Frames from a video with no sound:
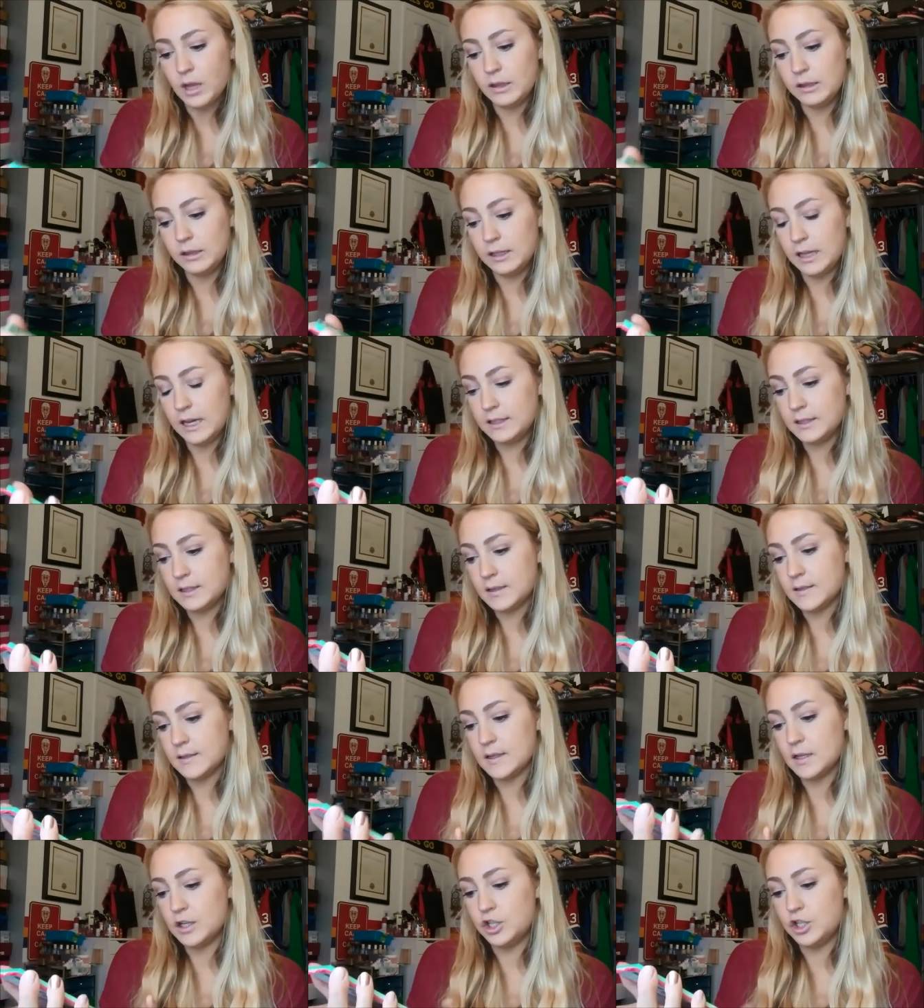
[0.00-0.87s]

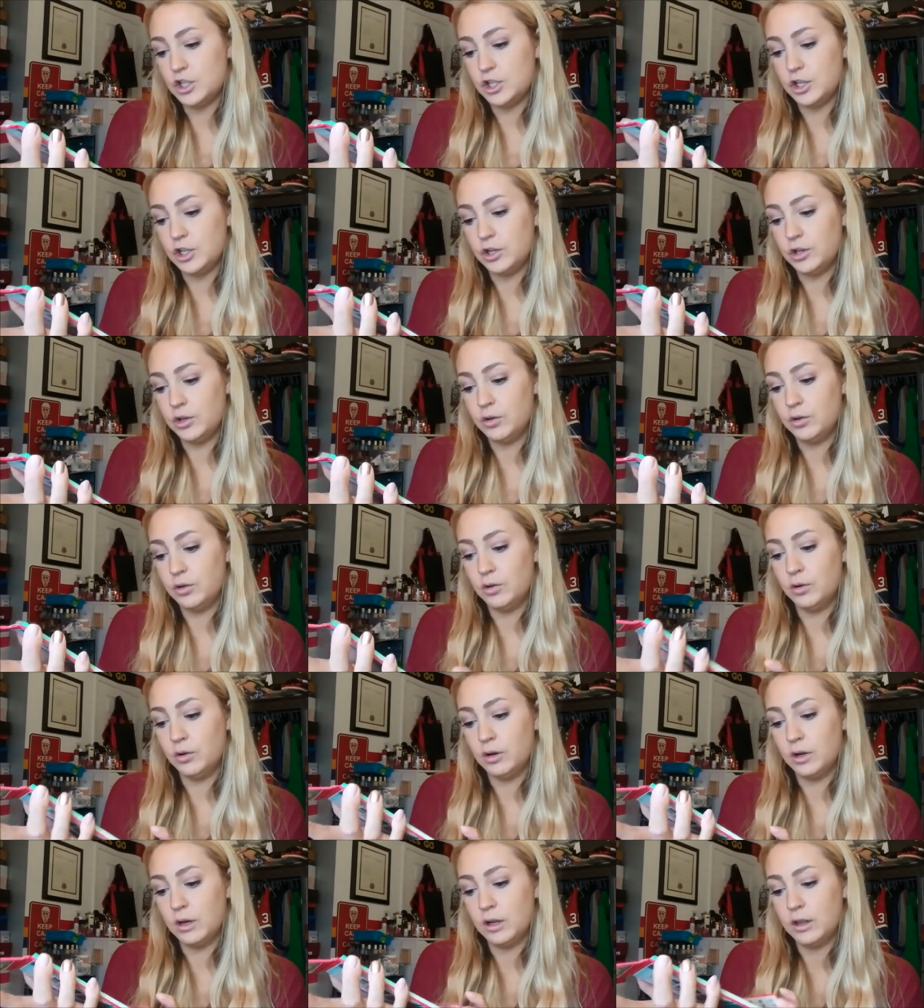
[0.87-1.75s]
let's
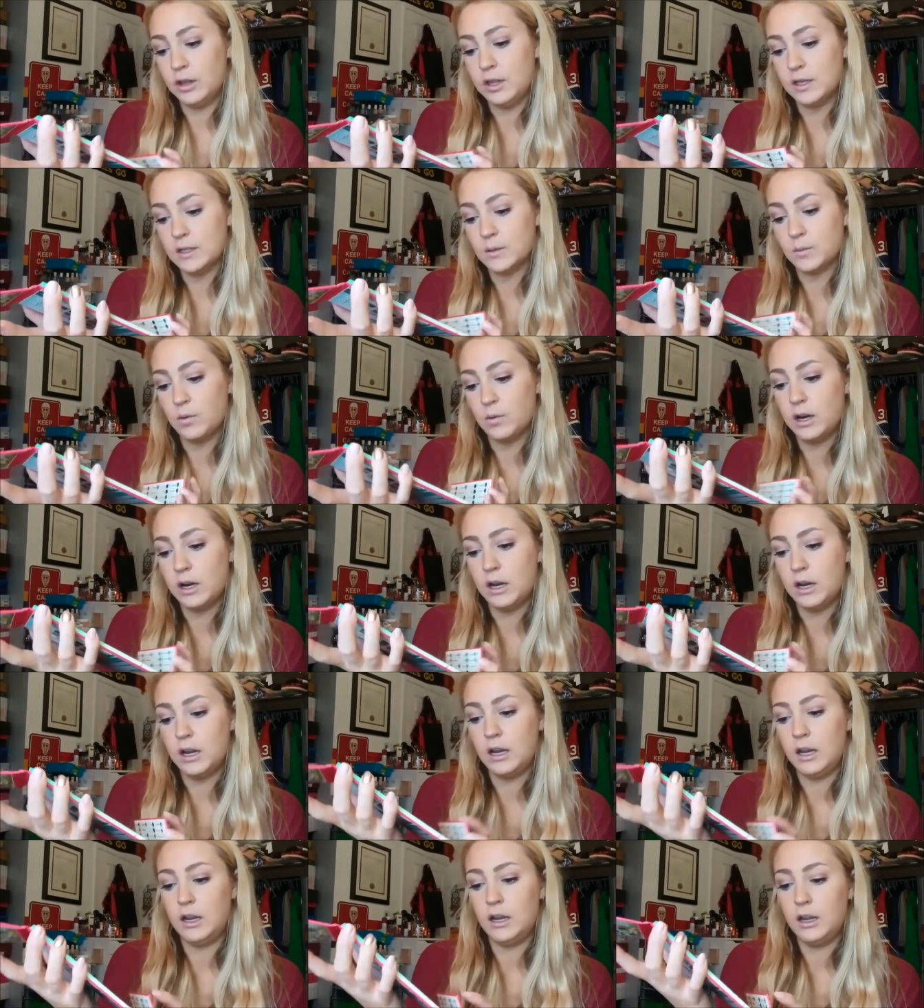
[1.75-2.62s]
do this one
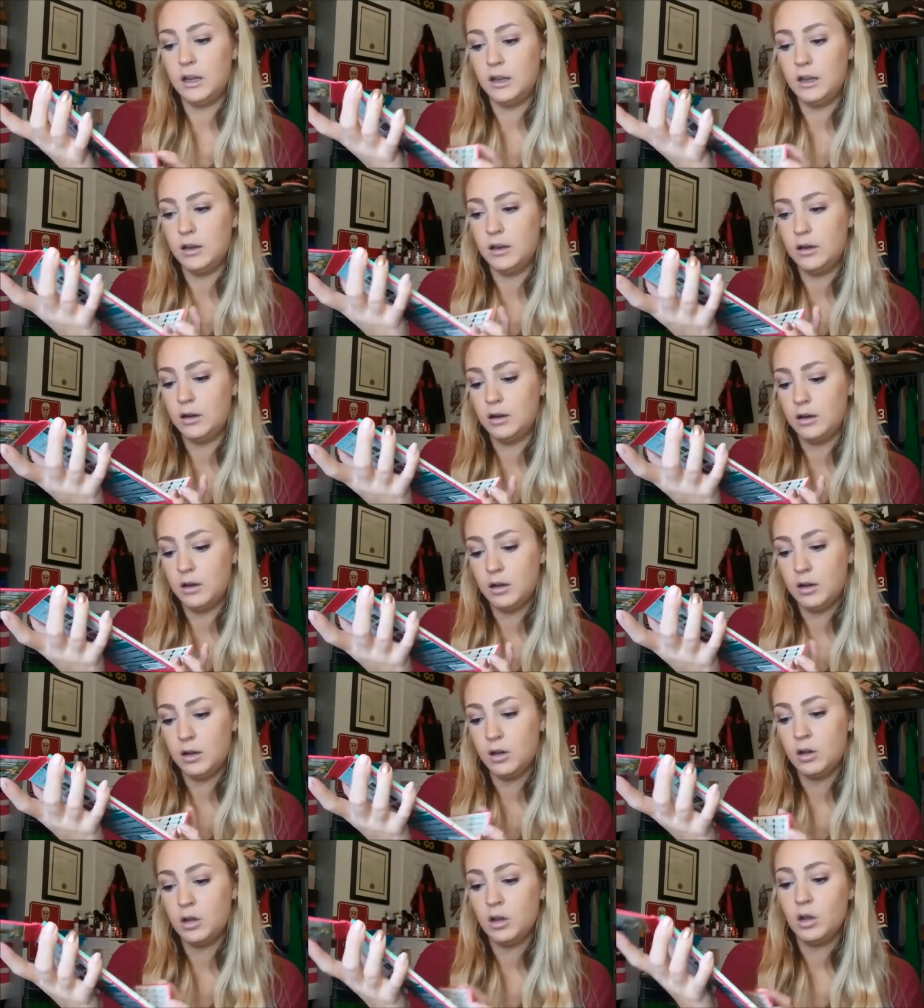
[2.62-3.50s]
in
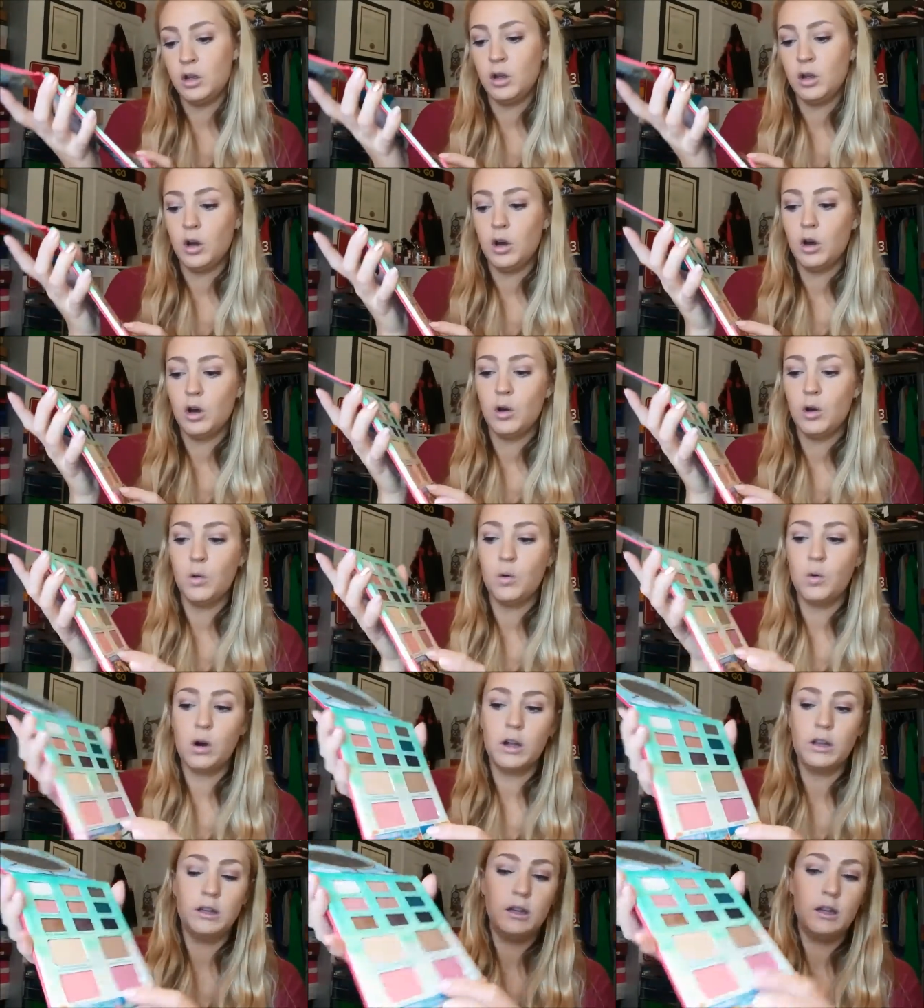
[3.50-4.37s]

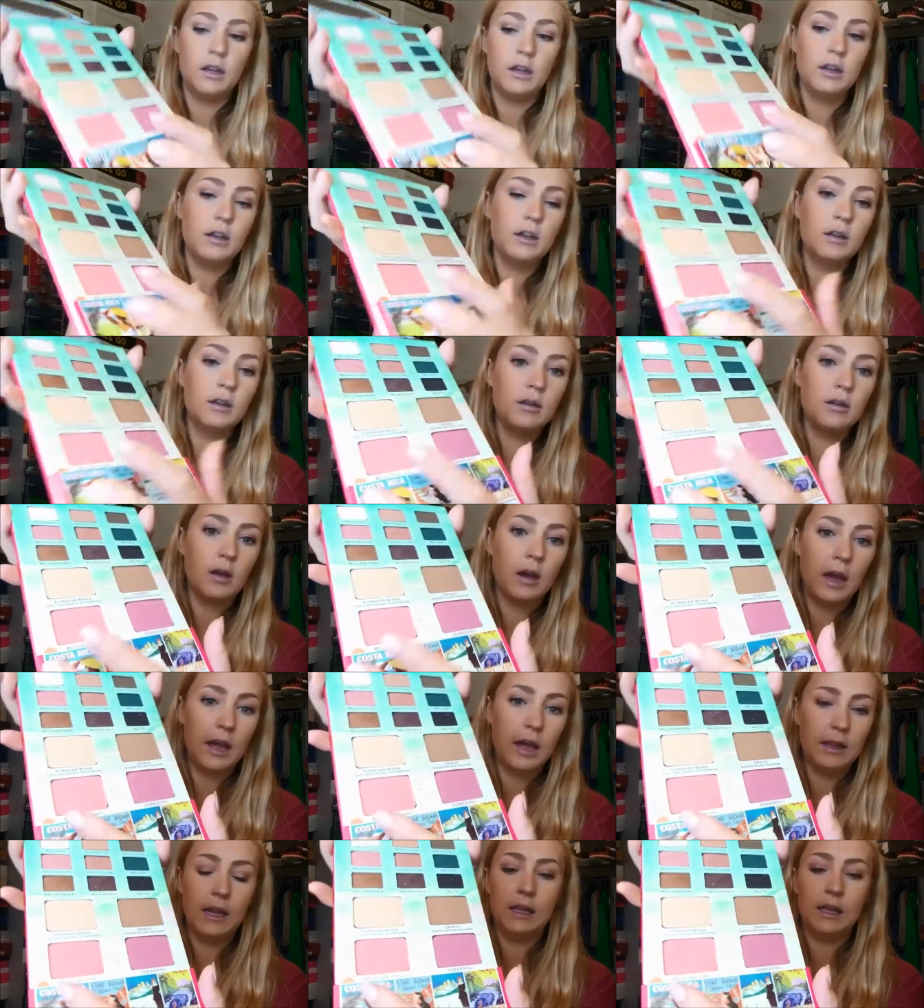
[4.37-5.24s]
Huan Ying.
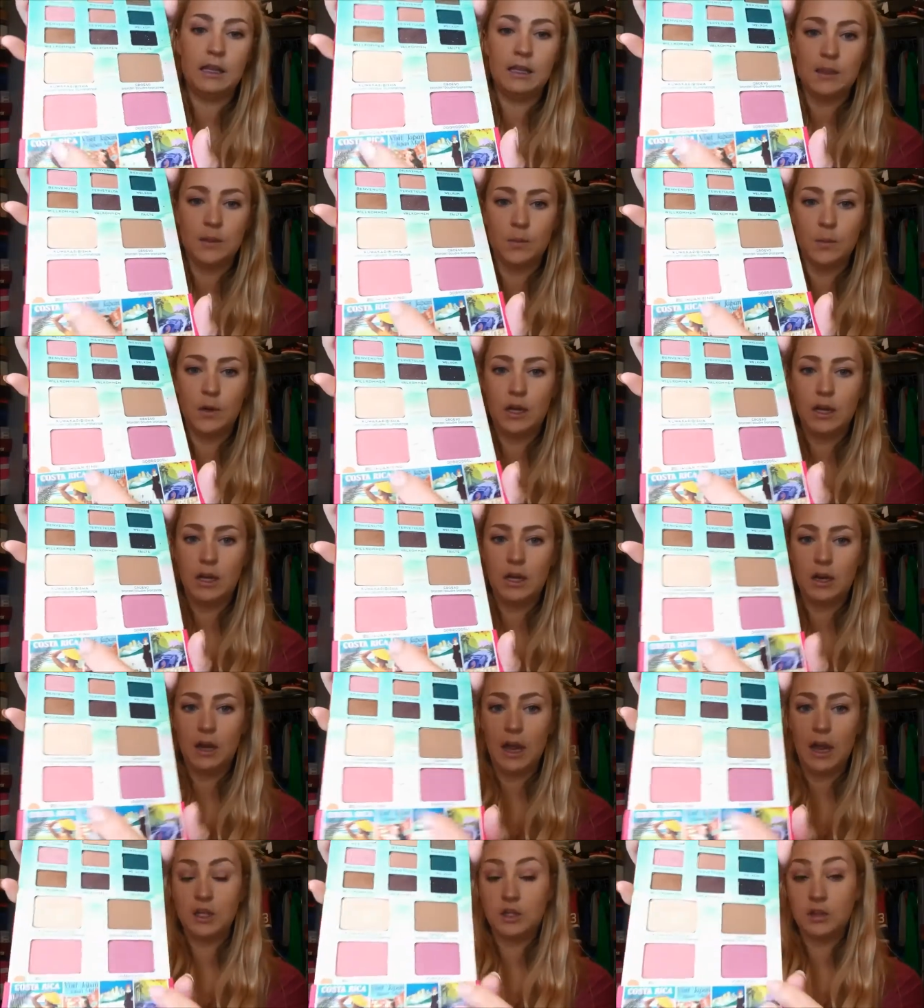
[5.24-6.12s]
I like this
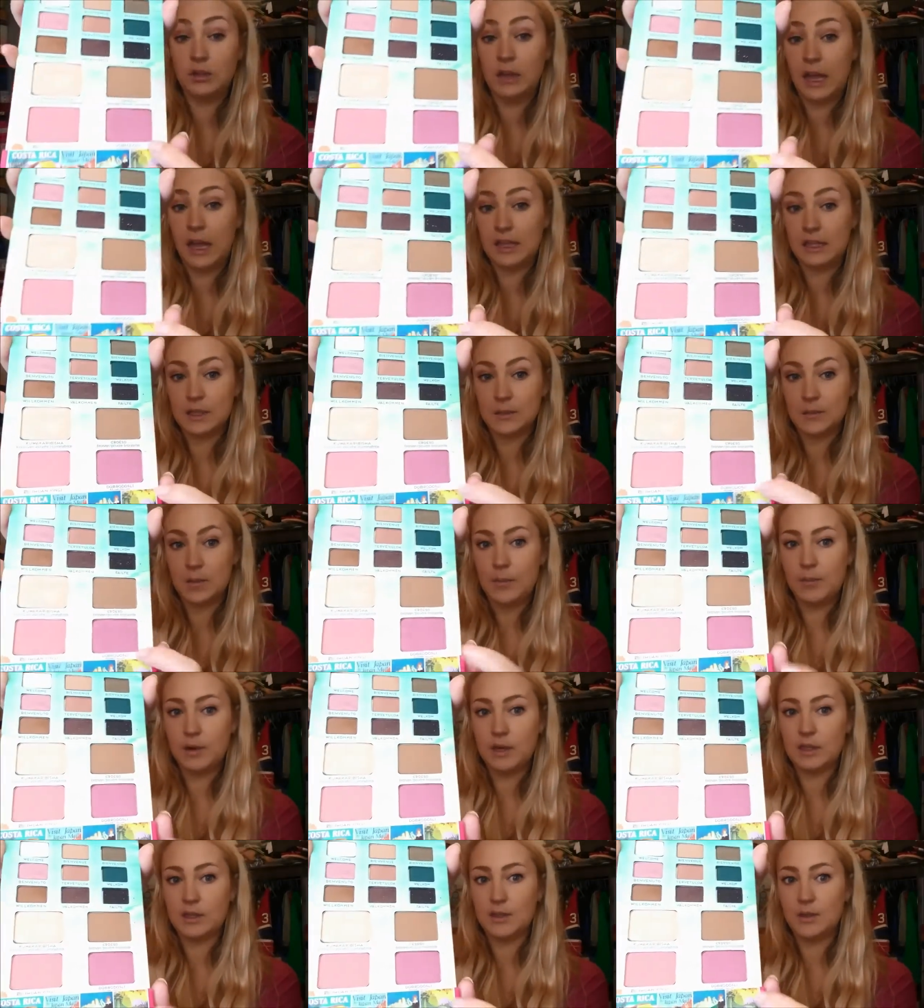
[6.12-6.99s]
one. I do like this
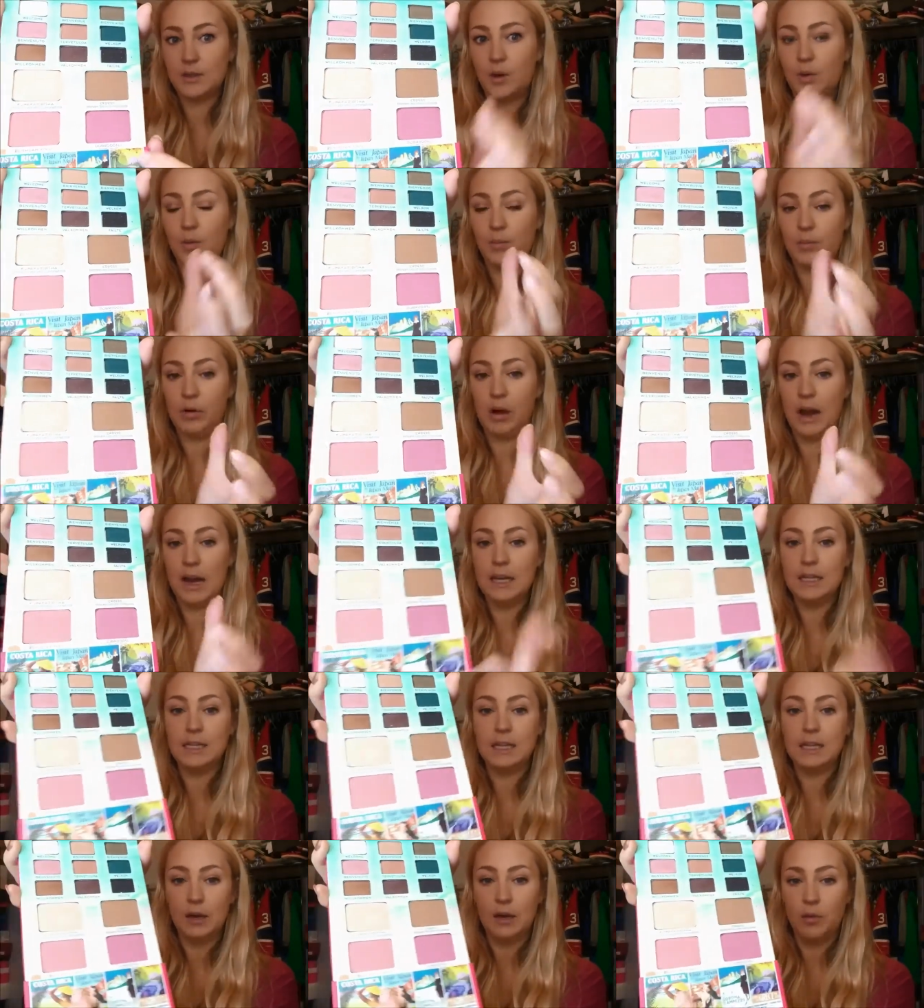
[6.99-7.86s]
one, but it's so
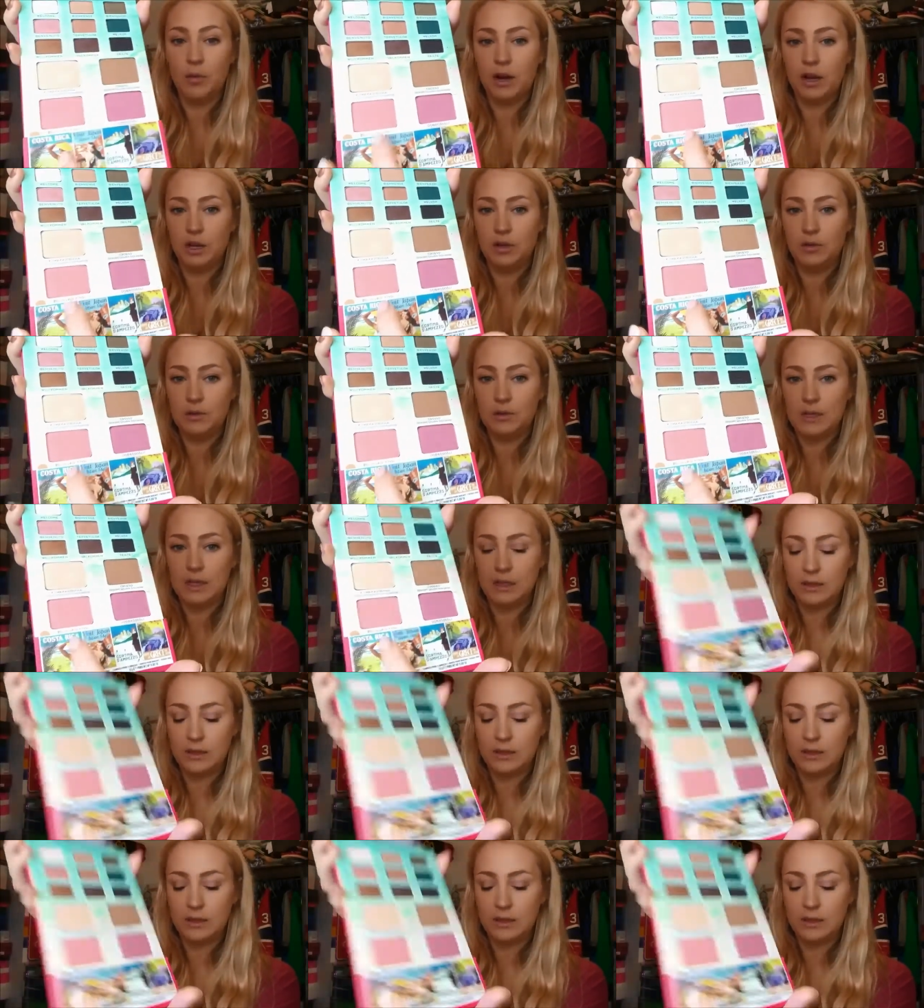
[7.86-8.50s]
bright. I want to use the